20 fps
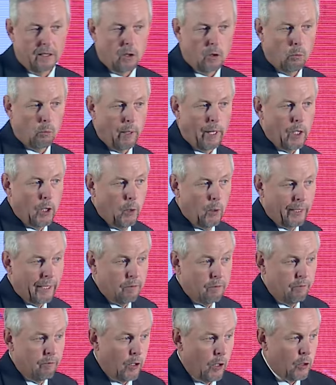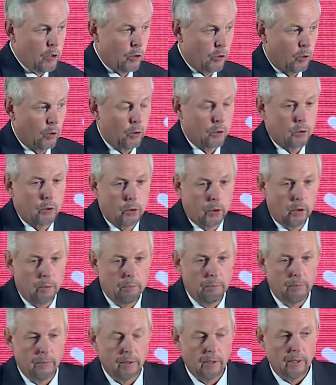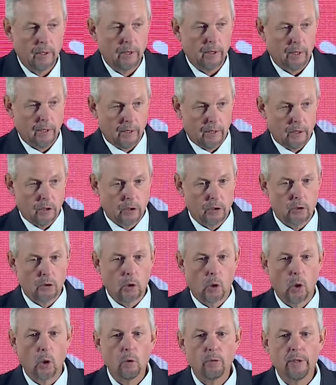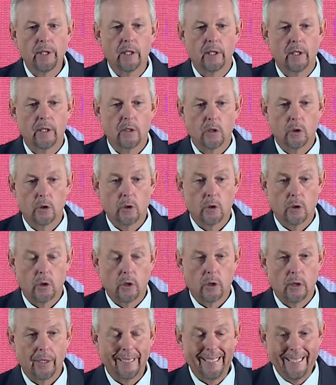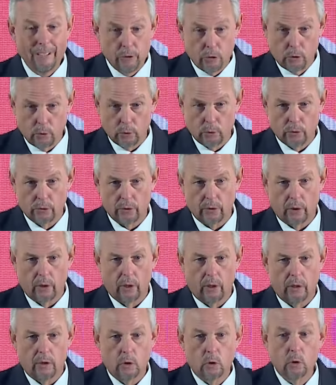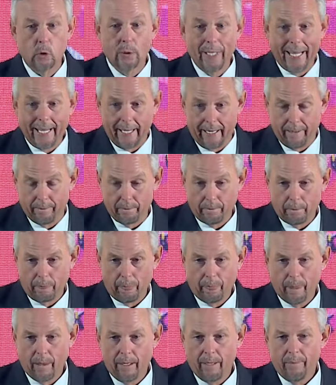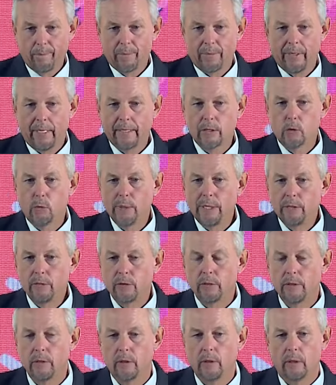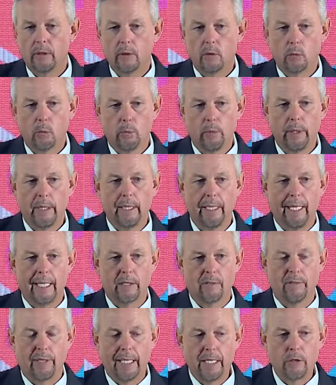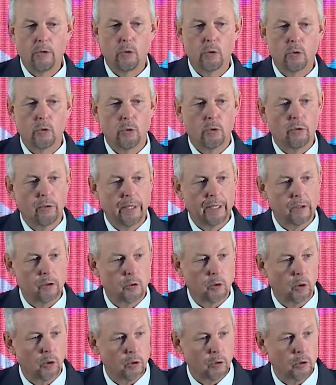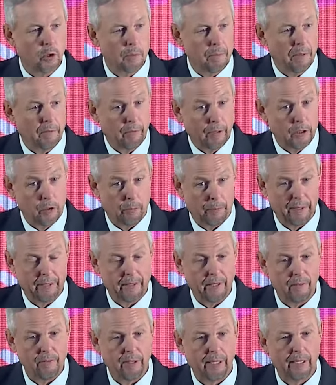where you look at very short-term solving issues today. And the reason we advise you should think short-term and very specific